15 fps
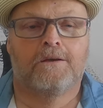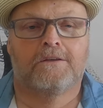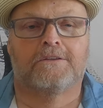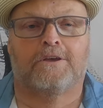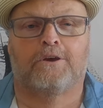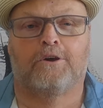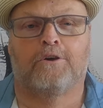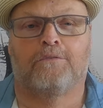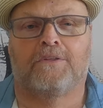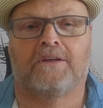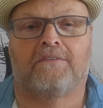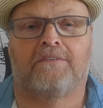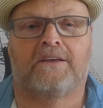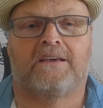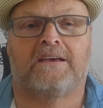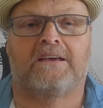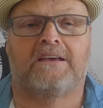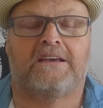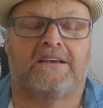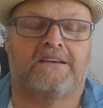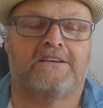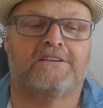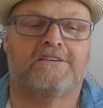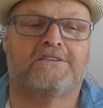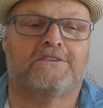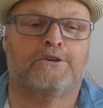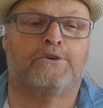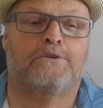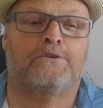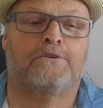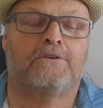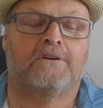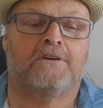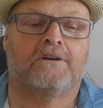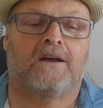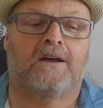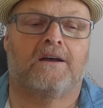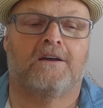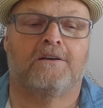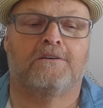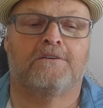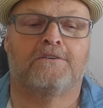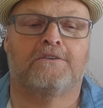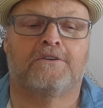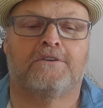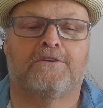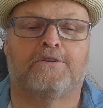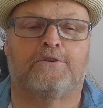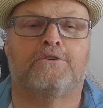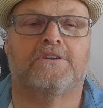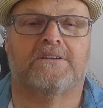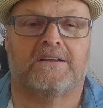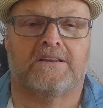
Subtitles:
So the key is to just